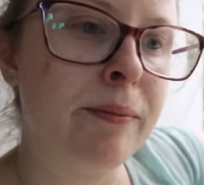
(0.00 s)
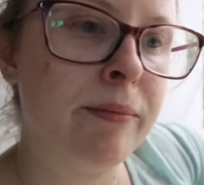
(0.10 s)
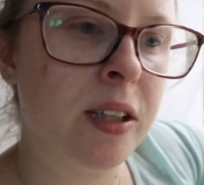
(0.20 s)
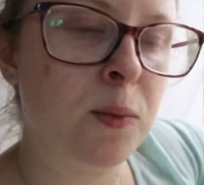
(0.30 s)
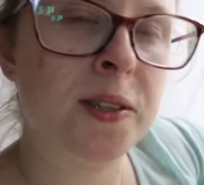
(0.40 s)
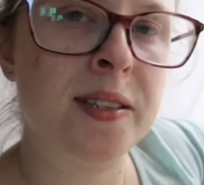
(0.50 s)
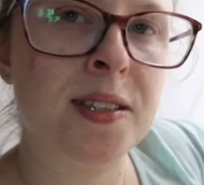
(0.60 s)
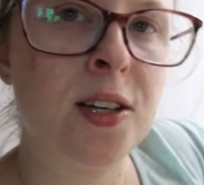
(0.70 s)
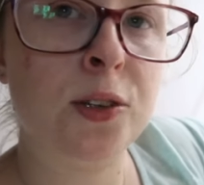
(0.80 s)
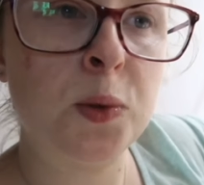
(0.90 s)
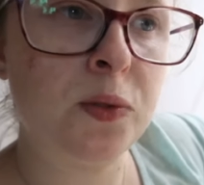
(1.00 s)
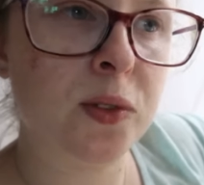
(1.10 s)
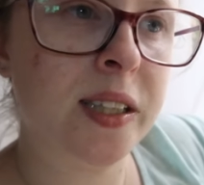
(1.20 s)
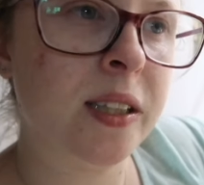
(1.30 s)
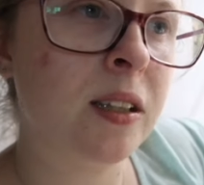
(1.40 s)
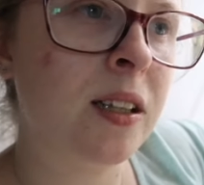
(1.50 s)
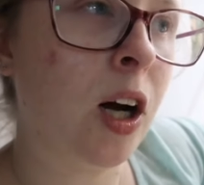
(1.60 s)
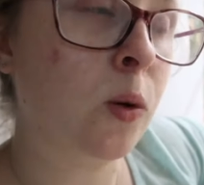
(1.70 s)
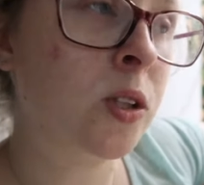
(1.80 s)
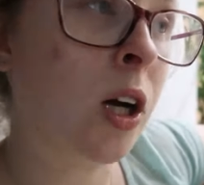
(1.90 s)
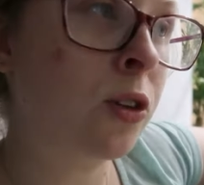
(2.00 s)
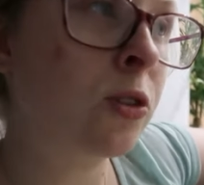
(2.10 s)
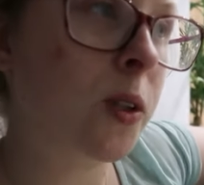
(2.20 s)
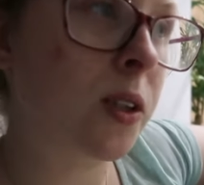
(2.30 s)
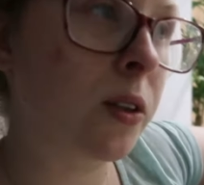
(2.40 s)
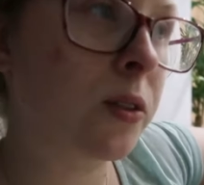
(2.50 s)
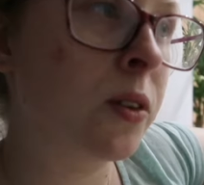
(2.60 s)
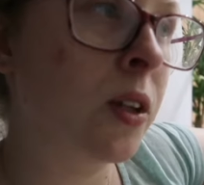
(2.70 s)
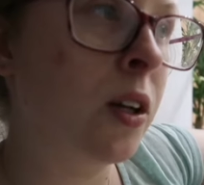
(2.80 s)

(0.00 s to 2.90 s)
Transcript: meant I wasn't as hungry for dinner. I was hungry though.